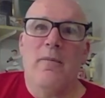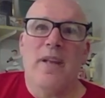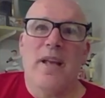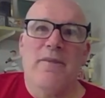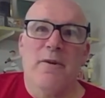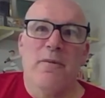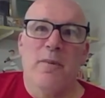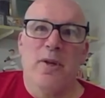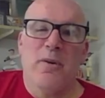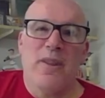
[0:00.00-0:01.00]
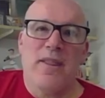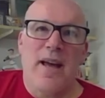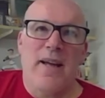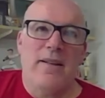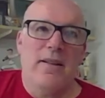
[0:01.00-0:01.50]
if you're familiar with
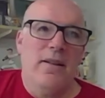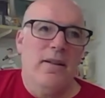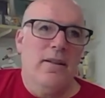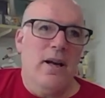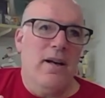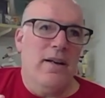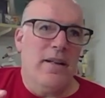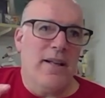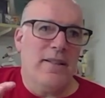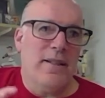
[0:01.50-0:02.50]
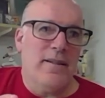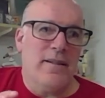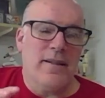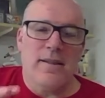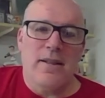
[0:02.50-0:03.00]
that
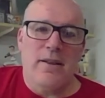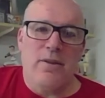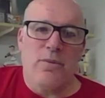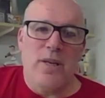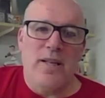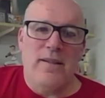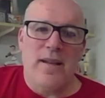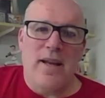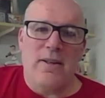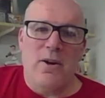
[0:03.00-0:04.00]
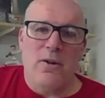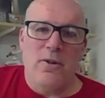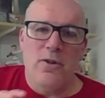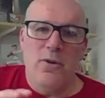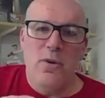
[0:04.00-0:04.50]
1963 set called
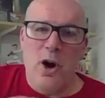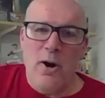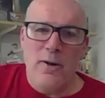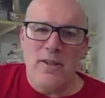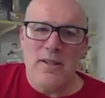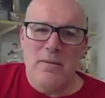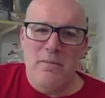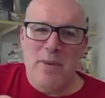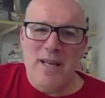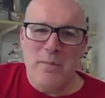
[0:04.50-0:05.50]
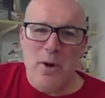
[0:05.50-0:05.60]
New Cards Baseball